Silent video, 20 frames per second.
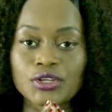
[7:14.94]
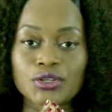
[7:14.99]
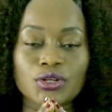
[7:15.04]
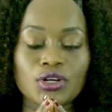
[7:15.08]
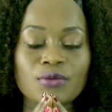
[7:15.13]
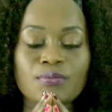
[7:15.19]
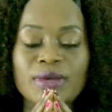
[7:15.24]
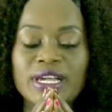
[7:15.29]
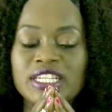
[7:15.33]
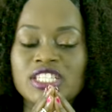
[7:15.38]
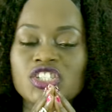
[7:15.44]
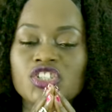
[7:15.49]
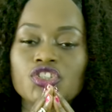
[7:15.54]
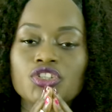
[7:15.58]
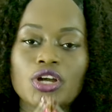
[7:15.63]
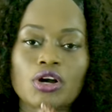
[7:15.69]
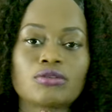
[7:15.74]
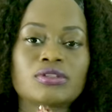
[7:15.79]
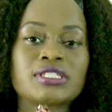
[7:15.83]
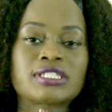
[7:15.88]
You know, it makes
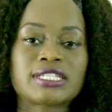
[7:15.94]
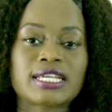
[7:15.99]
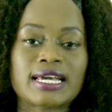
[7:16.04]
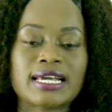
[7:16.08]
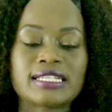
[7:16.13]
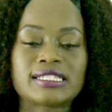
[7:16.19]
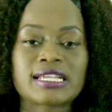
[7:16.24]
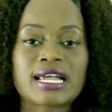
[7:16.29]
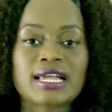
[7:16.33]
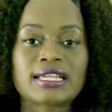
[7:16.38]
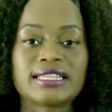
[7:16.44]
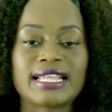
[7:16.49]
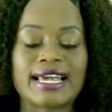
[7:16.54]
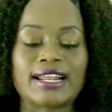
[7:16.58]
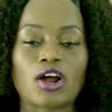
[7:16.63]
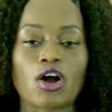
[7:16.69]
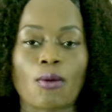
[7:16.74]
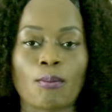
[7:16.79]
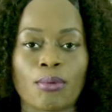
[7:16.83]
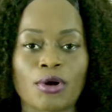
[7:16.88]
no sense
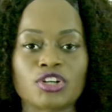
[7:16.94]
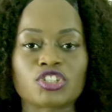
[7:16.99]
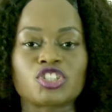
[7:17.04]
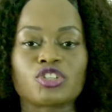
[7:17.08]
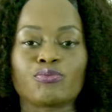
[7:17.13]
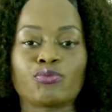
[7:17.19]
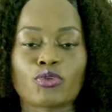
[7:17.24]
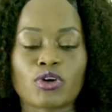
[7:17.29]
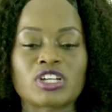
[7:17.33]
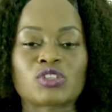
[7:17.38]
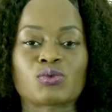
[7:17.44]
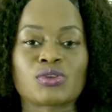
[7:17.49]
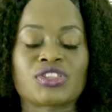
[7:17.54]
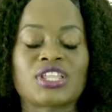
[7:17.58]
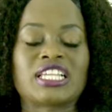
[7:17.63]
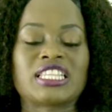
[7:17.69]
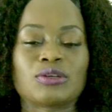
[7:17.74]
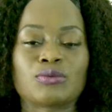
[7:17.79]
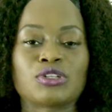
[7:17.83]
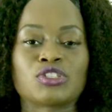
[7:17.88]
that a bunch of boys would
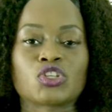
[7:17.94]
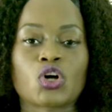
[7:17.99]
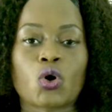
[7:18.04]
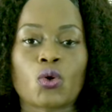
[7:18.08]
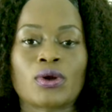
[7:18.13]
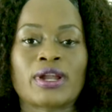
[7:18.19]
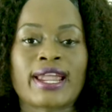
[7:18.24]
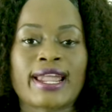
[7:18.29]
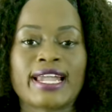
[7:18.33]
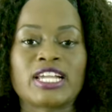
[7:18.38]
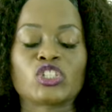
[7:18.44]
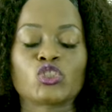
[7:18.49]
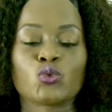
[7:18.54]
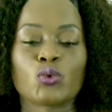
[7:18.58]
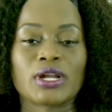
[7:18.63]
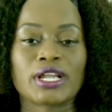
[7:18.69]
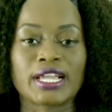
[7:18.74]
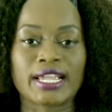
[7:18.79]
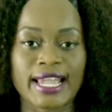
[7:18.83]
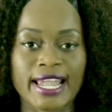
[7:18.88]
think that it was okay
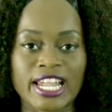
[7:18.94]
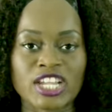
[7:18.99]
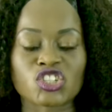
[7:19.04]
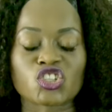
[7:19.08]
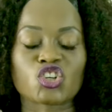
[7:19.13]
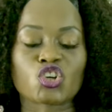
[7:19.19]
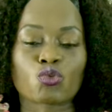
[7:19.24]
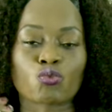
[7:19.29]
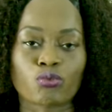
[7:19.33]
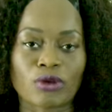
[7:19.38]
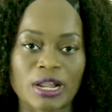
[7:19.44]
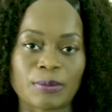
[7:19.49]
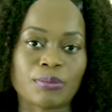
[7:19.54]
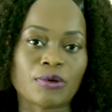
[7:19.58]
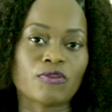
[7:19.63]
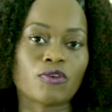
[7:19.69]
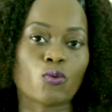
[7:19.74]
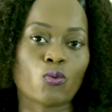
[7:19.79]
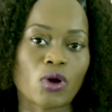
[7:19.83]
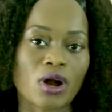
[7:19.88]
to engage in a rape
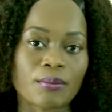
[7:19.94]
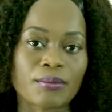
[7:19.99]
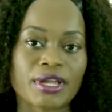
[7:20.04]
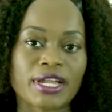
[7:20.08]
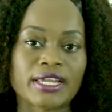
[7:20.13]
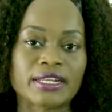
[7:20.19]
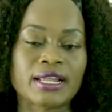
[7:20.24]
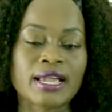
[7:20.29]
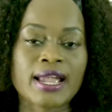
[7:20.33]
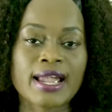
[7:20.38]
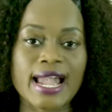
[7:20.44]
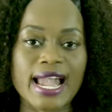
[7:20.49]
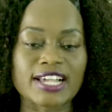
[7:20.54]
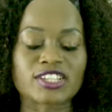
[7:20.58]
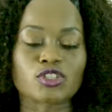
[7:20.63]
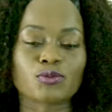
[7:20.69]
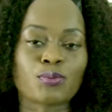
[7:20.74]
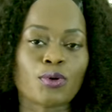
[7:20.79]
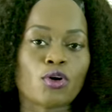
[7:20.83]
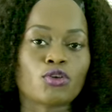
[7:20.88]
of a woman
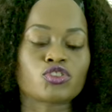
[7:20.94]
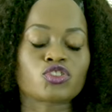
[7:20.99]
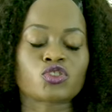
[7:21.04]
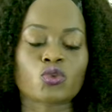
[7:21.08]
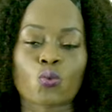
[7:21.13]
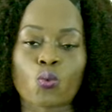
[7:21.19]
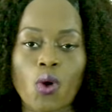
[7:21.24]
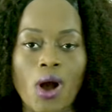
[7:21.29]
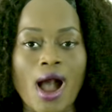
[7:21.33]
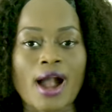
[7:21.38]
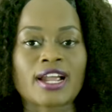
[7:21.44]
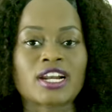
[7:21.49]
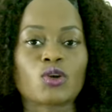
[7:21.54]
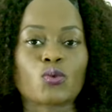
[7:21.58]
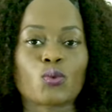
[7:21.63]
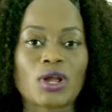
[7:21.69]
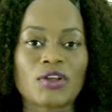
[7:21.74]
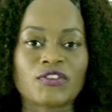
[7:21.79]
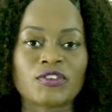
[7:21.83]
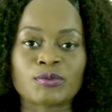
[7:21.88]
as opposed to walking
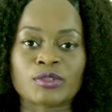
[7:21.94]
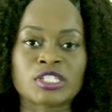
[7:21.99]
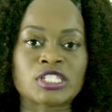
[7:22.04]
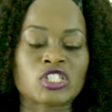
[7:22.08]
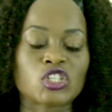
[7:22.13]
away from the